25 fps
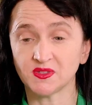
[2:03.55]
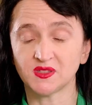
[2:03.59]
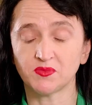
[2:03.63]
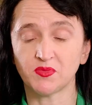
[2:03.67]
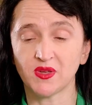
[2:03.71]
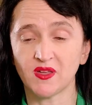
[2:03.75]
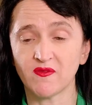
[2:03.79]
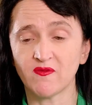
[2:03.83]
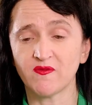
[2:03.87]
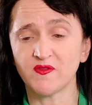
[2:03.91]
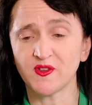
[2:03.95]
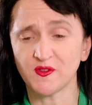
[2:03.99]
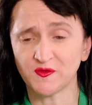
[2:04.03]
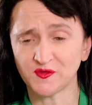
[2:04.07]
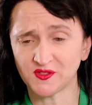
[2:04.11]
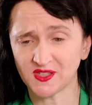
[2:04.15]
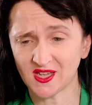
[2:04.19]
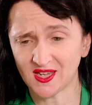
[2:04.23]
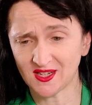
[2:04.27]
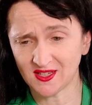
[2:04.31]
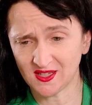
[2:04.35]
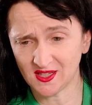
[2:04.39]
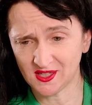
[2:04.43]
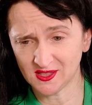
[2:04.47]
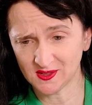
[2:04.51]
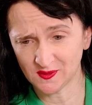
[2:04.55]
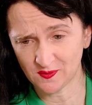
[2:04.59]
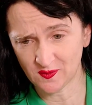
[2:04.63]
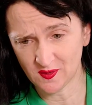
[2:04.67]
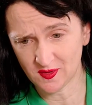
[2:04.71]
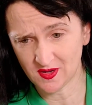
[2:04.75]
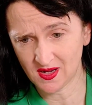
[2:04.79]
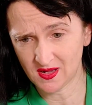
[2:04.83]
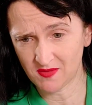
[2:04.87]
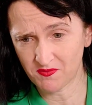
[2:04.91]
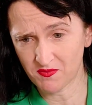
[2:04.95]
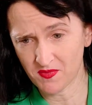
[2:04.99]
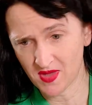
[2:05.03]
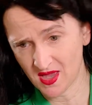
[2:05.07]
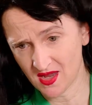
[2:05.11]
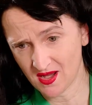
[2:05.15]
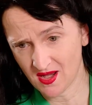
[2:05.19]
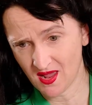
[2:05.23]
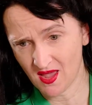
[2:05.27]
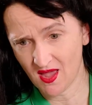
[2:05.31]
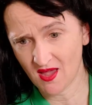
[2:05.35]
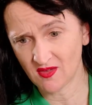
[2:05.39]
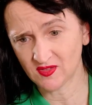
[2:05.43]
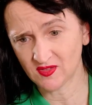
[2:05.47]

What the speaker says: It's been 15 years for me now,